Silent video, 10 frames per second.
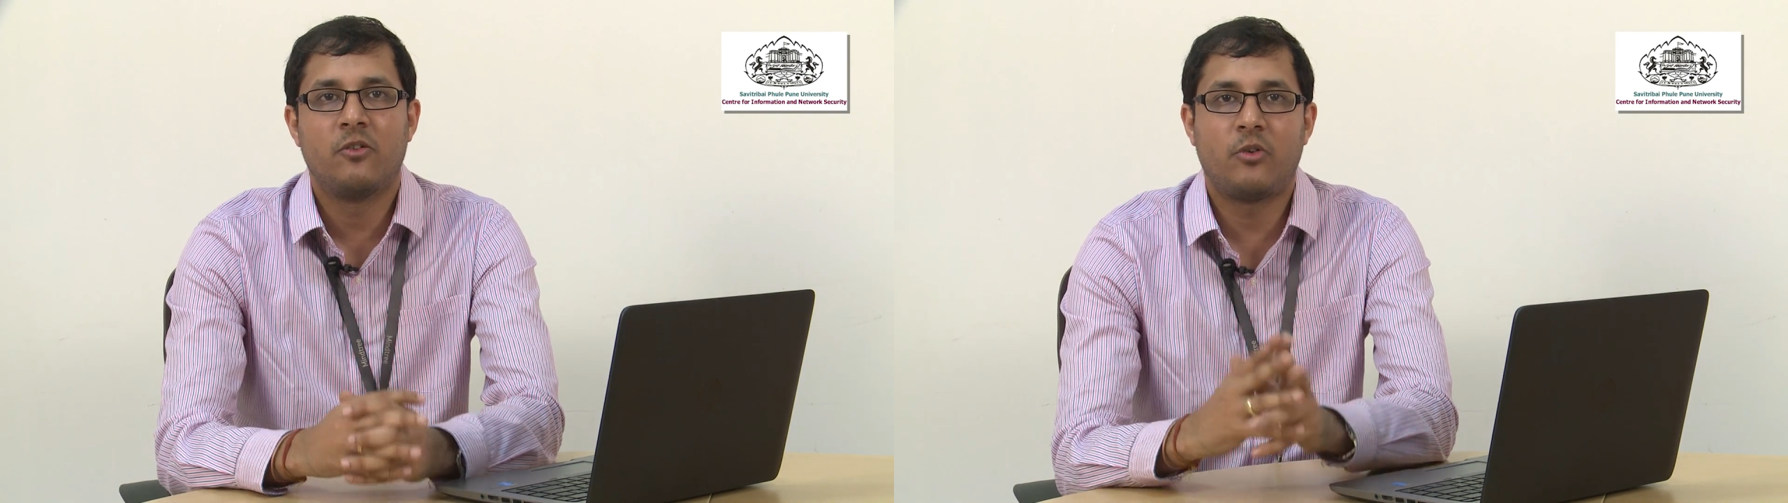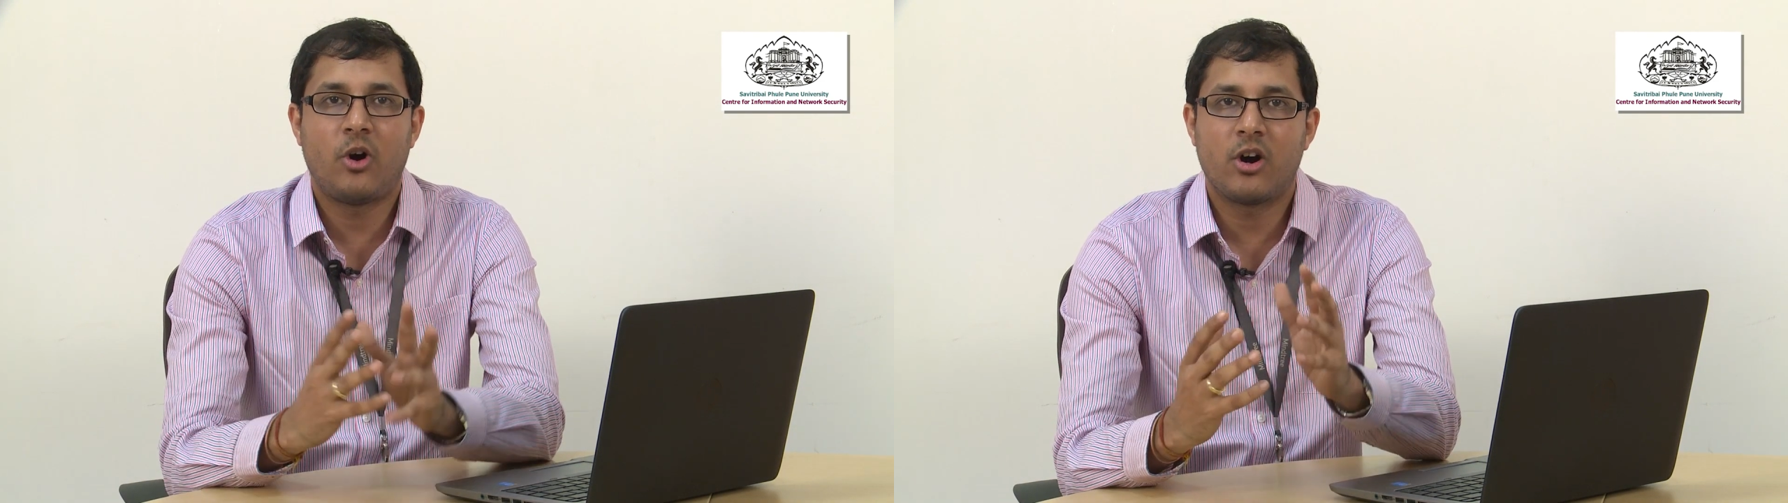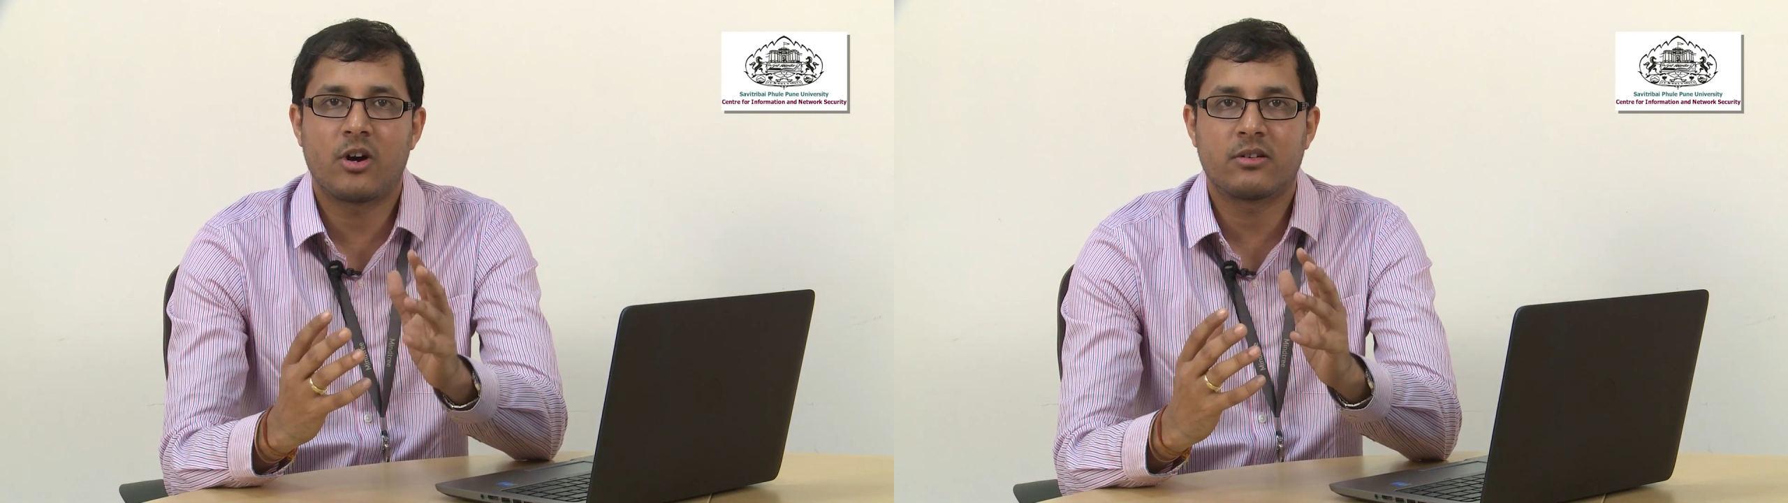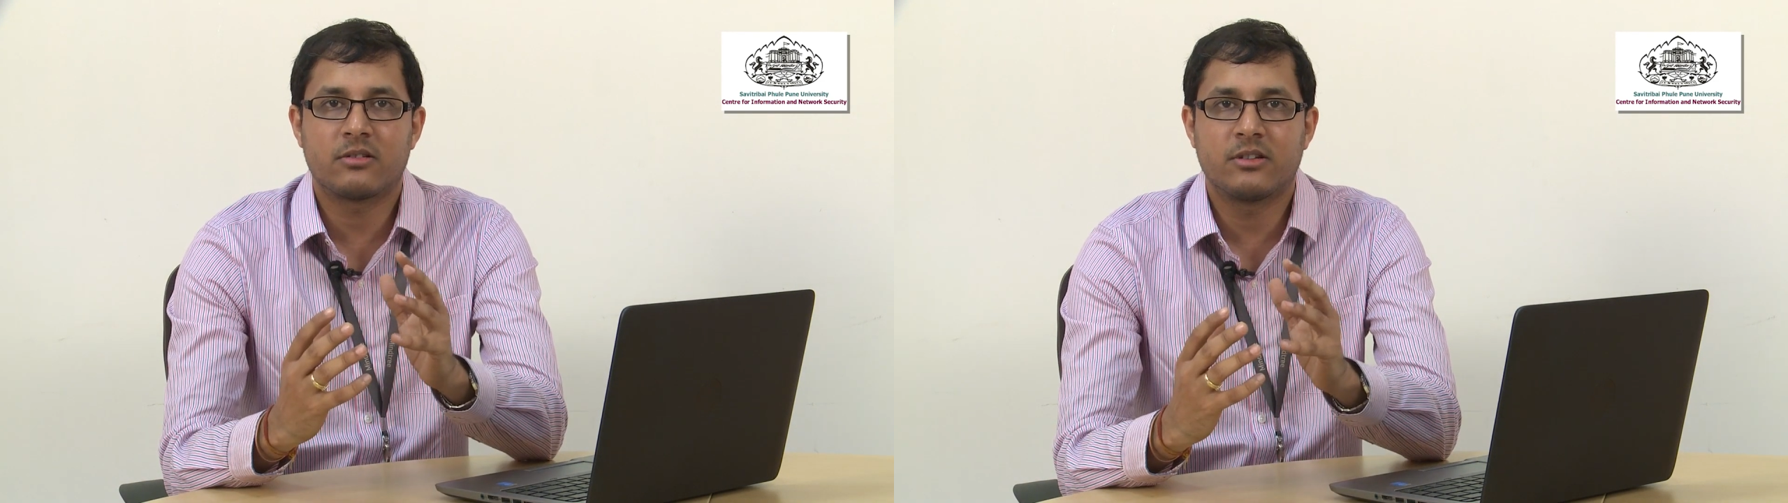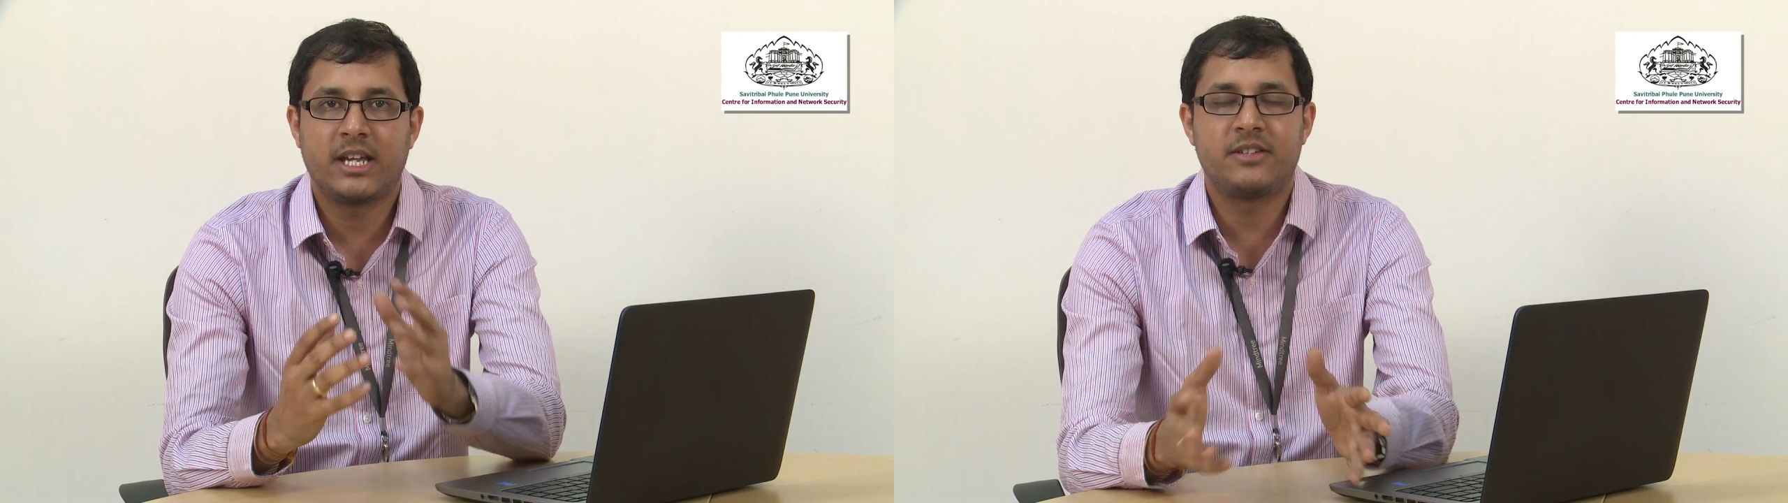for
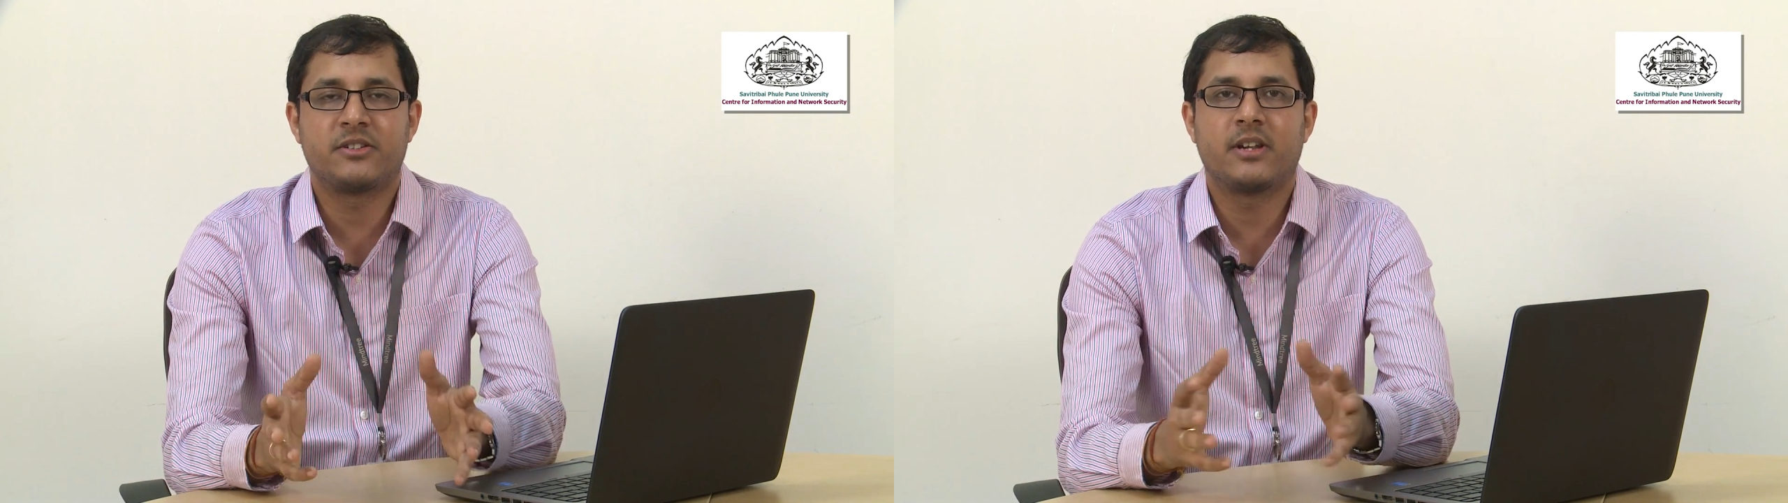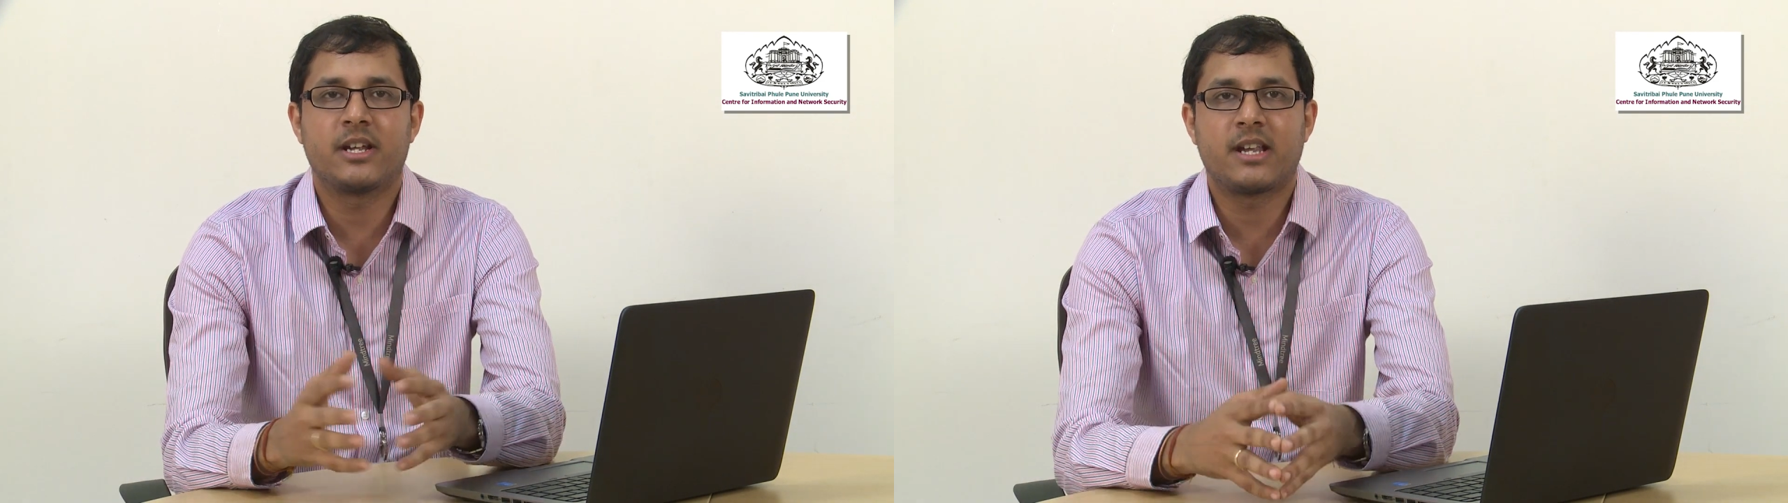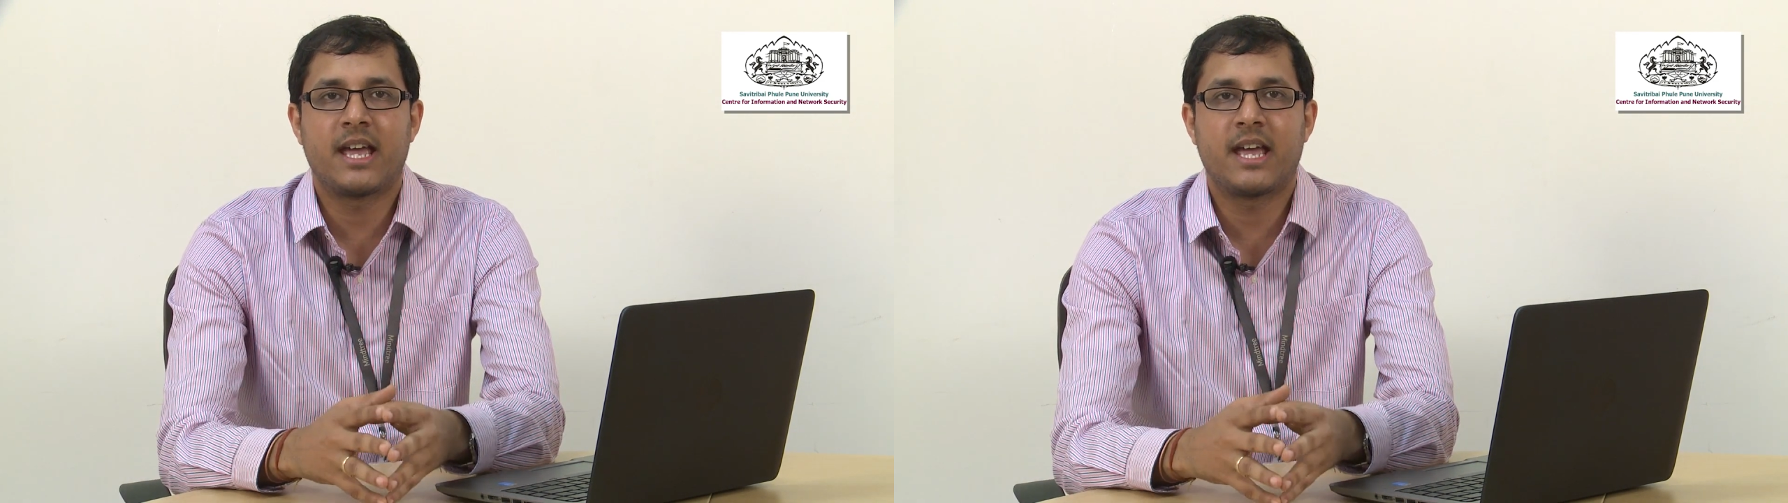internet,